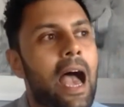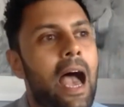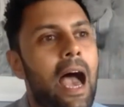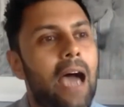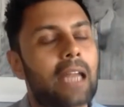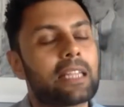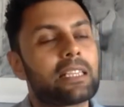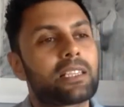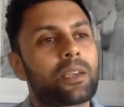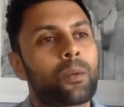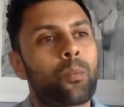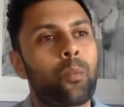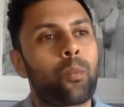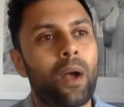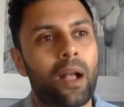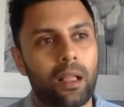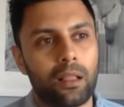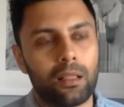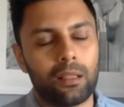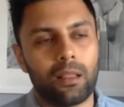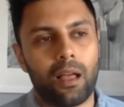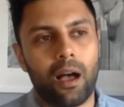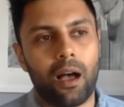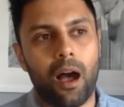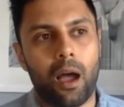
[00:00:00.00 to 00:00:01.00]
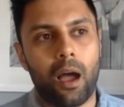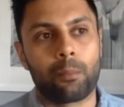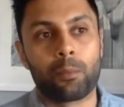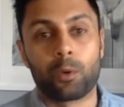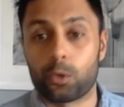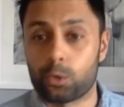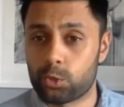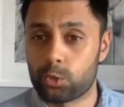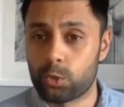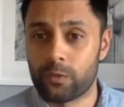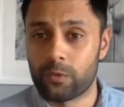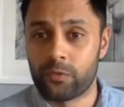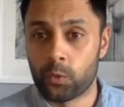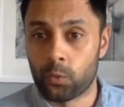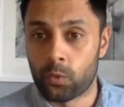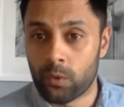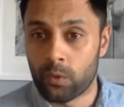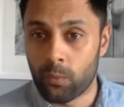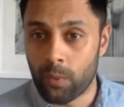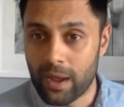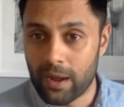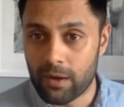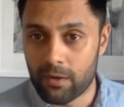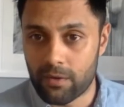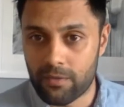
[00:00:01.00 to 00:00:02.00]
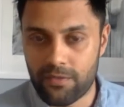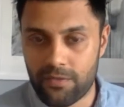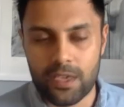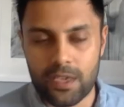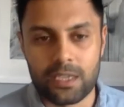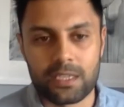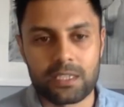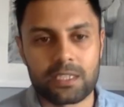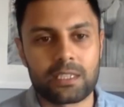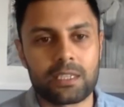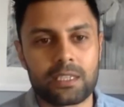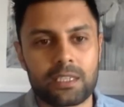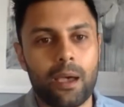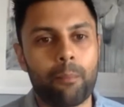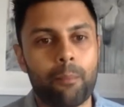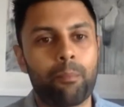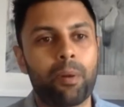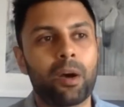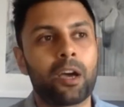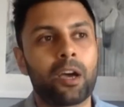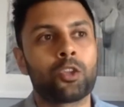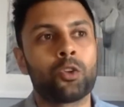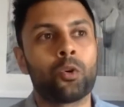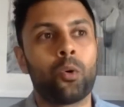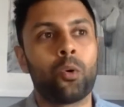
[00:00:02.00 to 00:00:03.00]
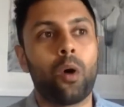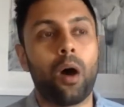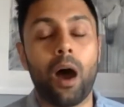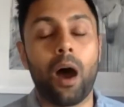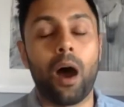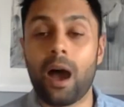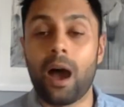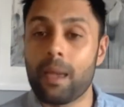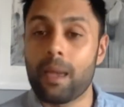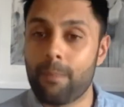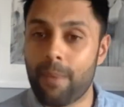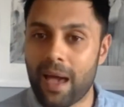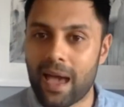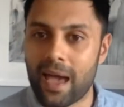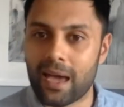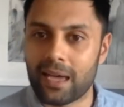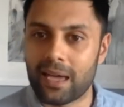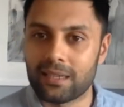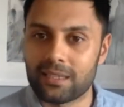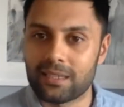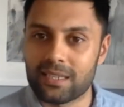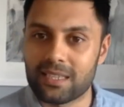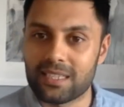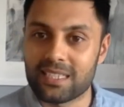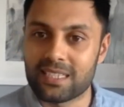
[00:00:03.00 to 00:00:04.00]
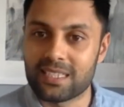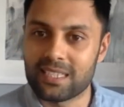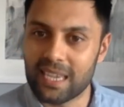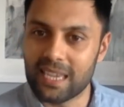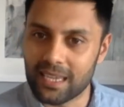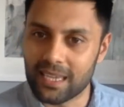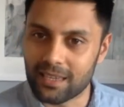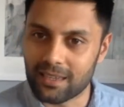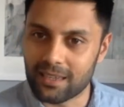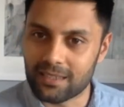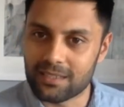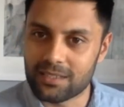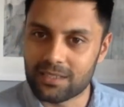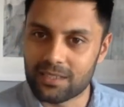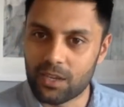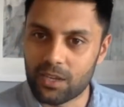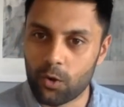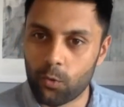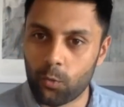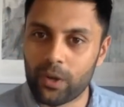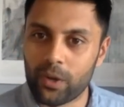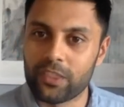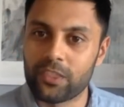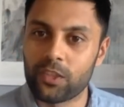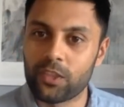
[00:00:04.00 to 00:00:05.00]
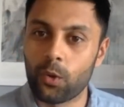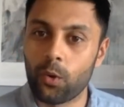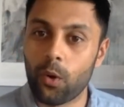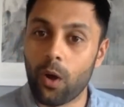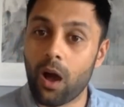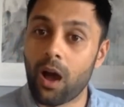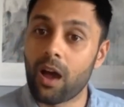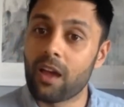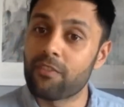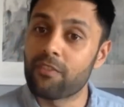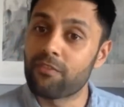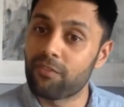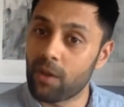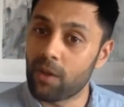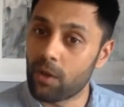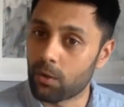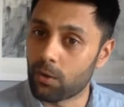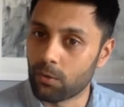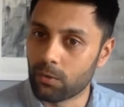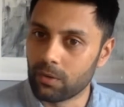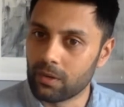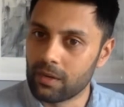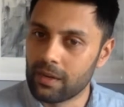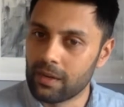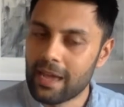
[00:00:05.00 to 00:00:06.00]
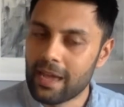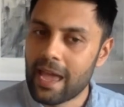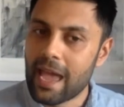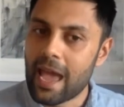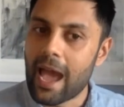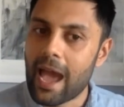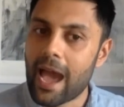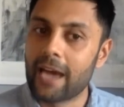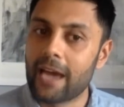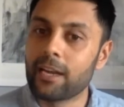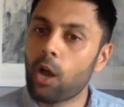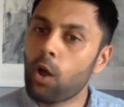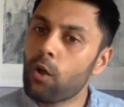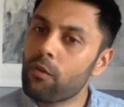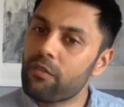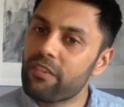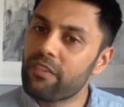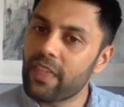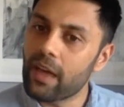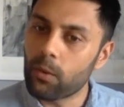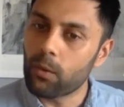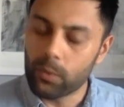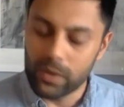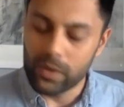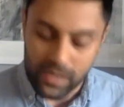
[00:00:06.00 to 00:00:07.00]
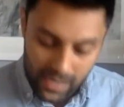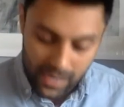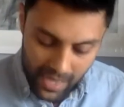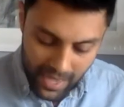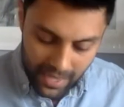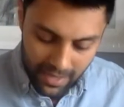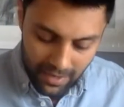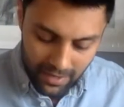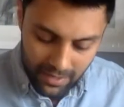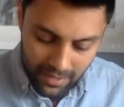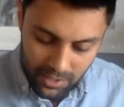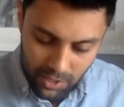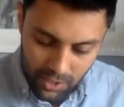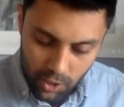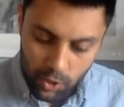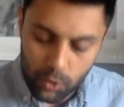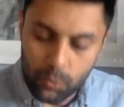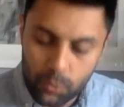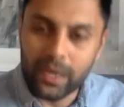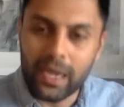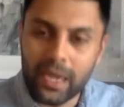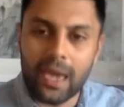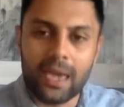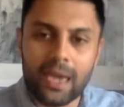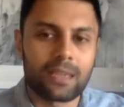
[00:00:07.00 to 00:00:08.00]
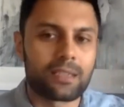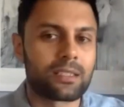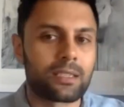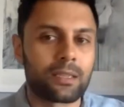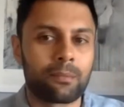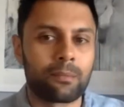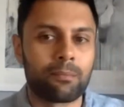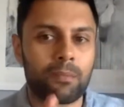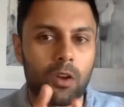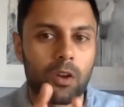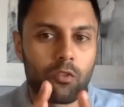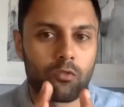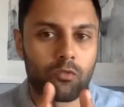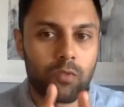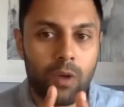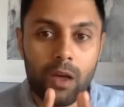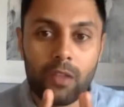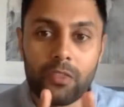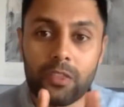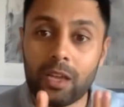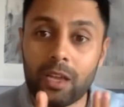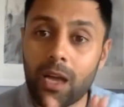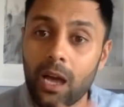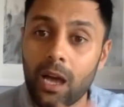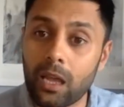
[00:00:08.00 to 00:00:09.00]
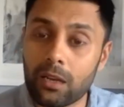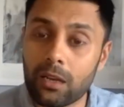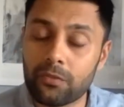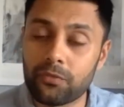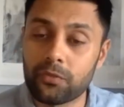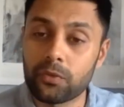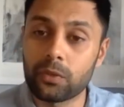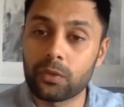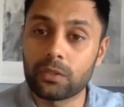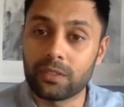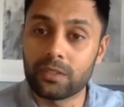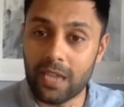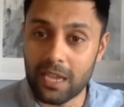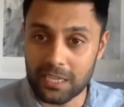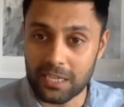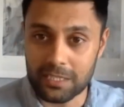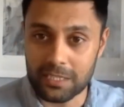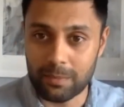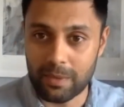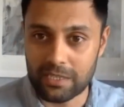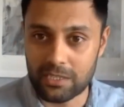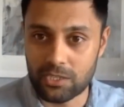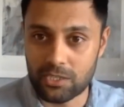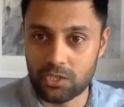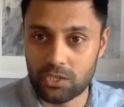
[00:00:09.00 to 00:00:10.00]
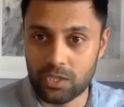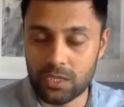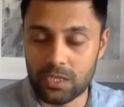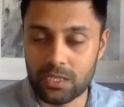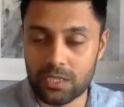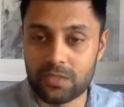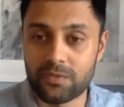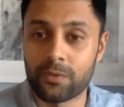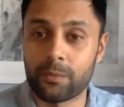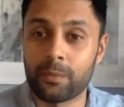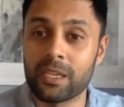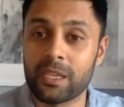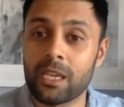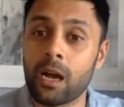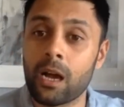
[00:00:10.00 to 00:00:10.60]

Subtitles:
And he said, well, I'm not sure if you're aware of this, but your iPad syncs with your iPhone. And over that weekend, you were getting some rather colorful text messages from a